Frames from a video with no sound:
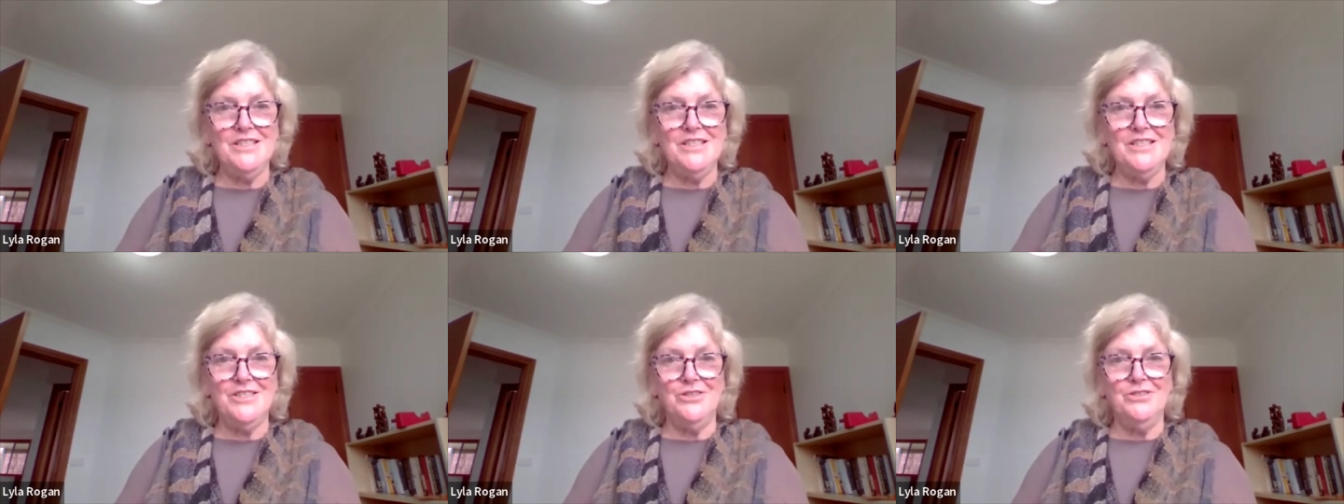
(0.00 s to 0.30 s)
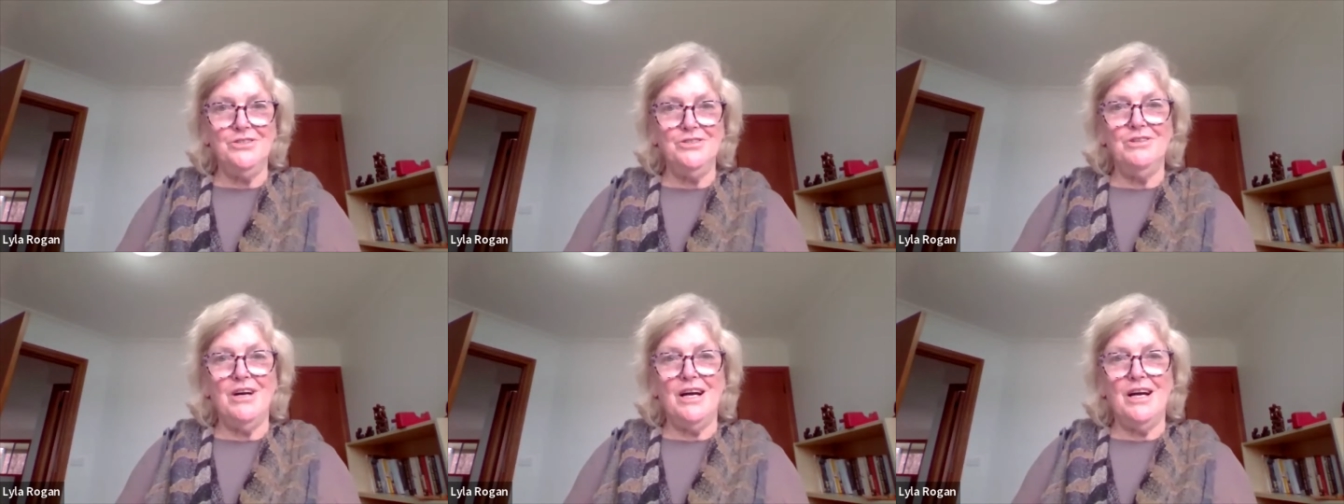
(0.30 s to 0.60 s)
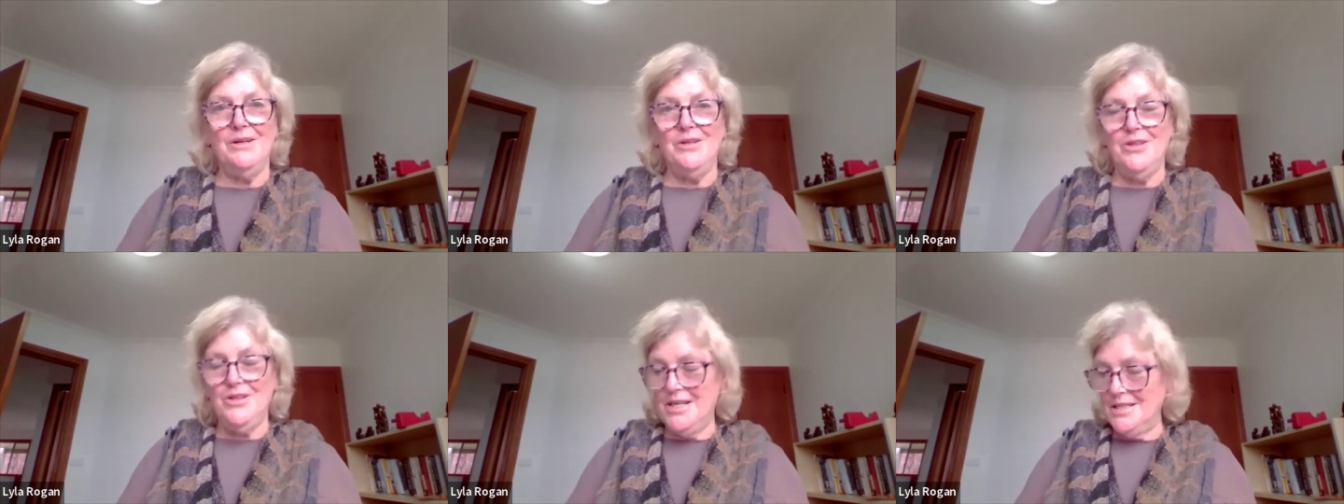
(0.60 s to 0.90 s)
So
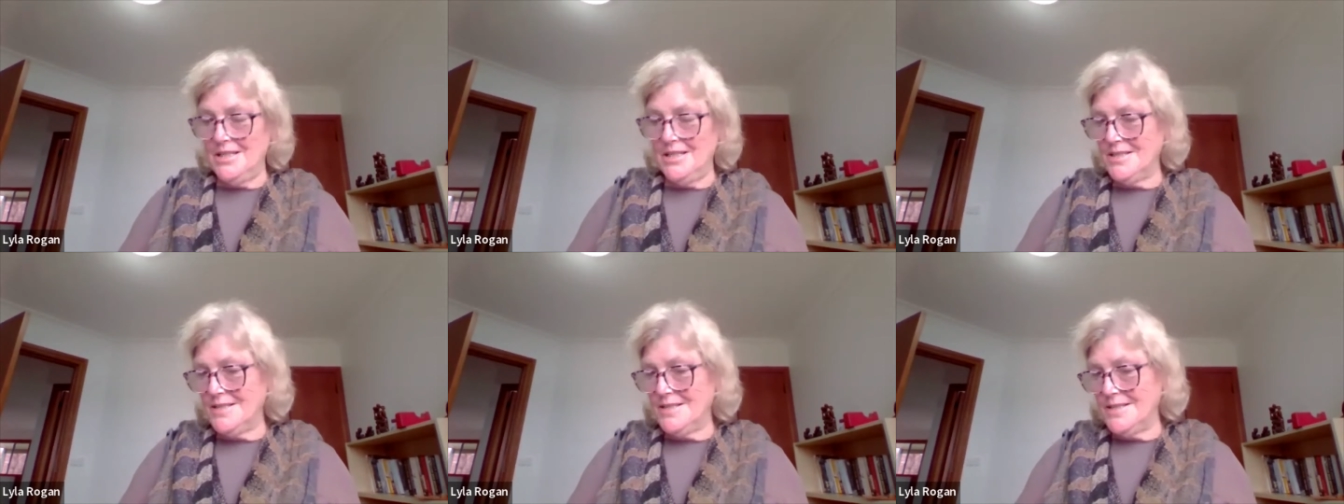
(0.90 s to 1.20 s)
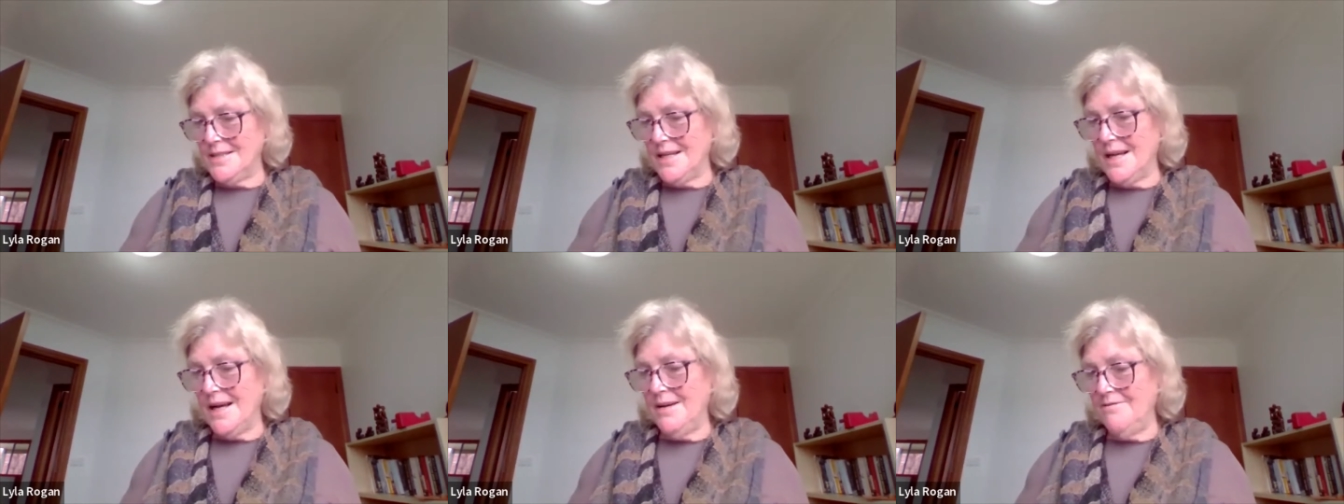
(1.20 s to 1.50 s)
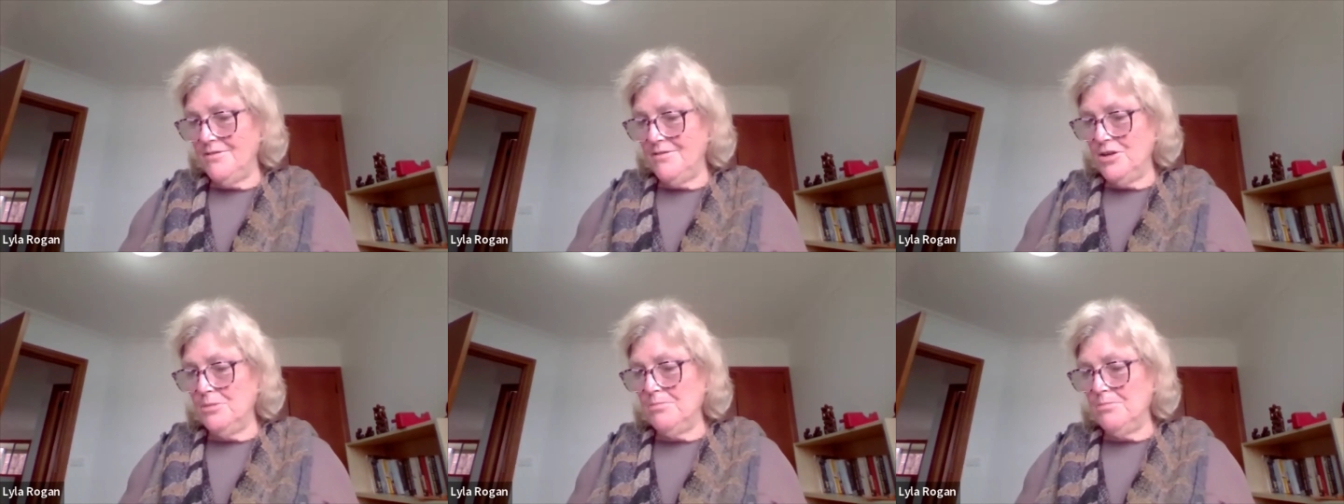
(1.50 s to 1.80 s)
thanks
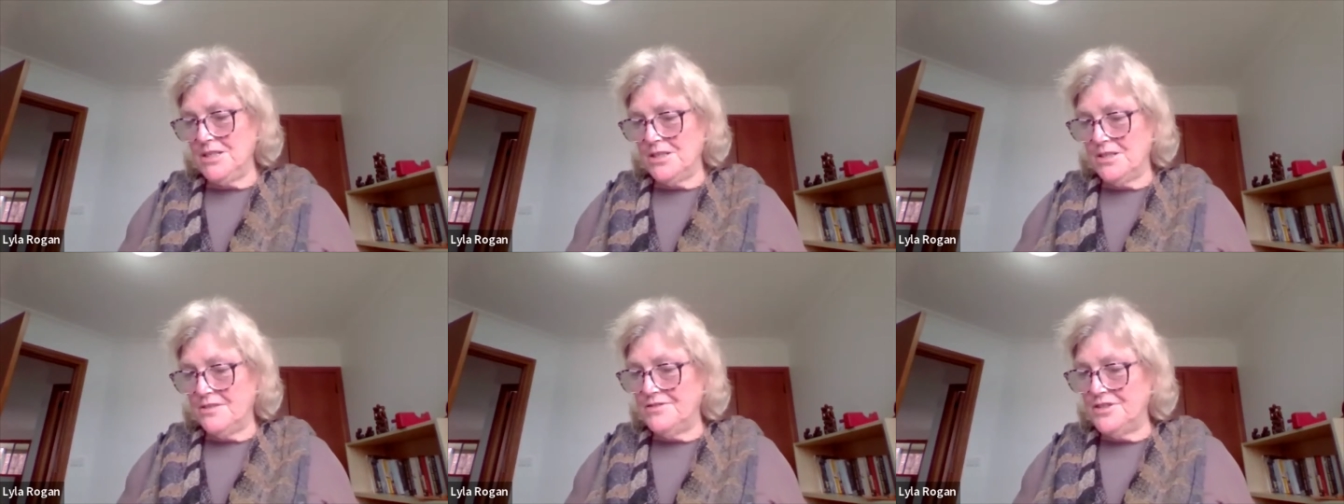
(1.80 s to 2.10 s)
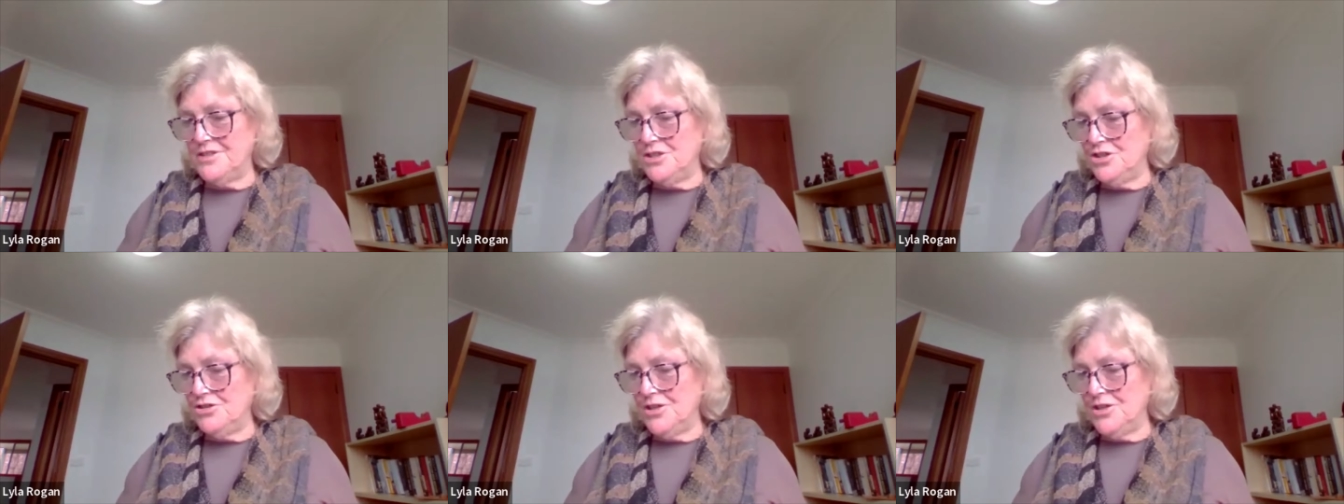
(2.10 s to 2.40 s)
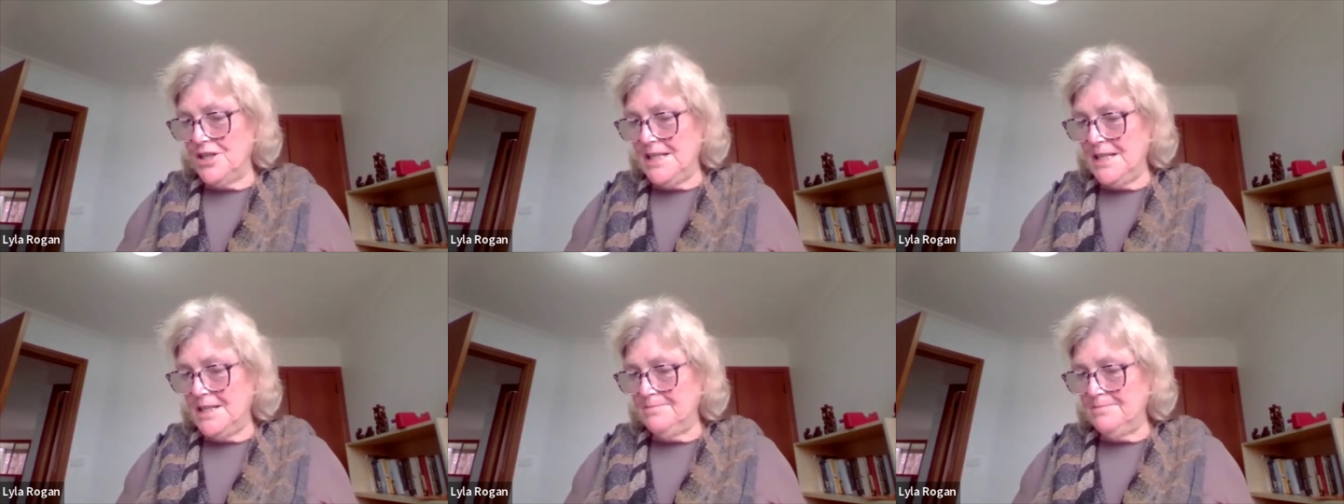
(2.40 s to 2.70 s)
very much for
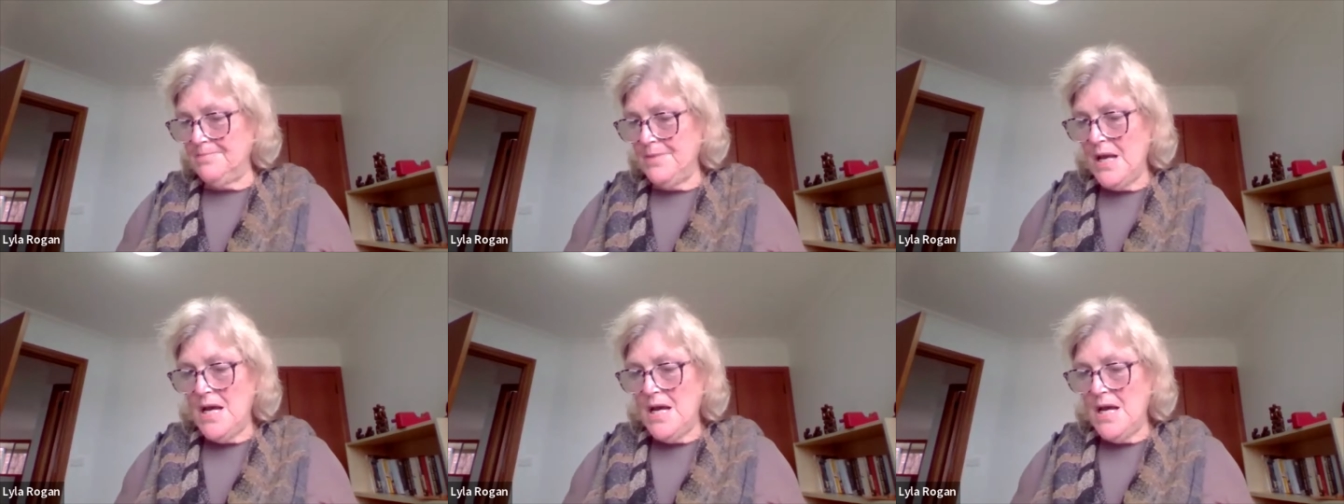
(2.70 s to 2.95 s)
joining.